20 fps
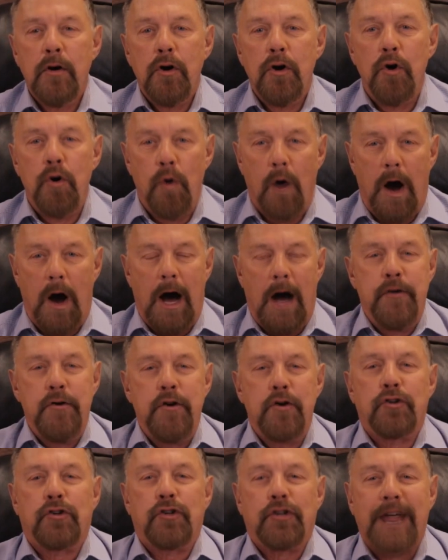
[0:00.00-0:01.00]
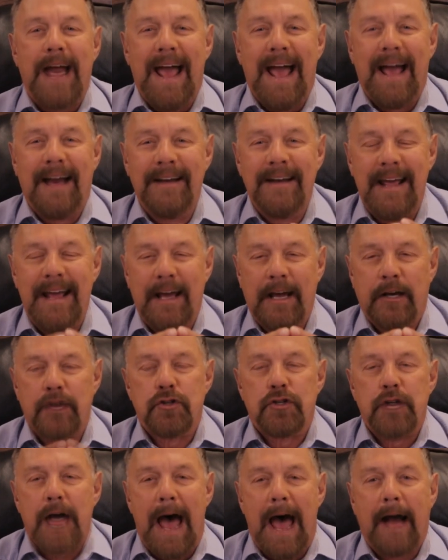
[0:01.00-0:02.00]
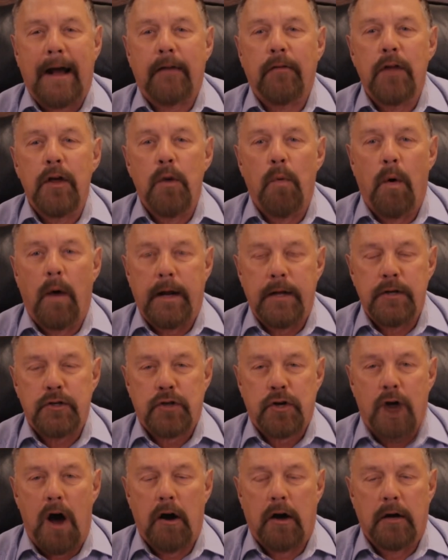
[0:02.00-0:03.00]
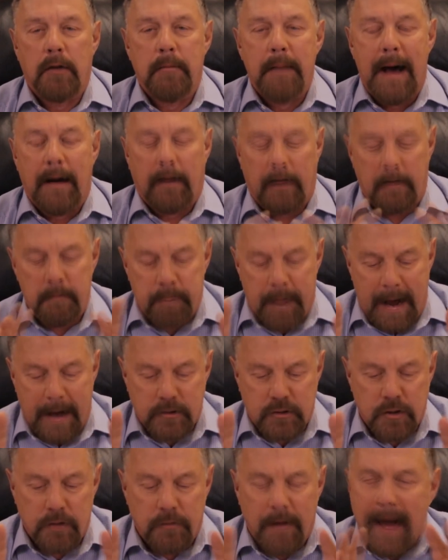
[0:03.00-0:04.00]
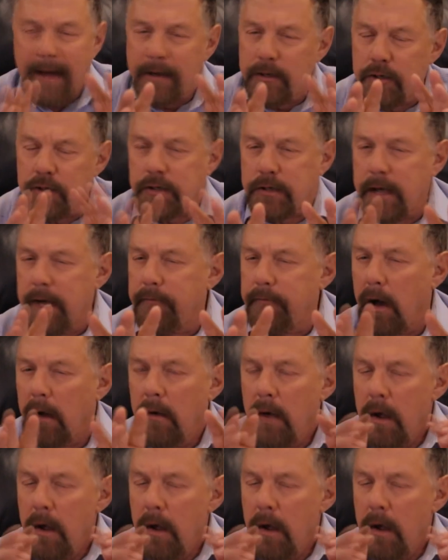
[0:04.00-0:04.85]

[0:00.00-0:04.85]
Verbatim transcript: who understand exactly what he's talking about. And, Pastor, if I can just give a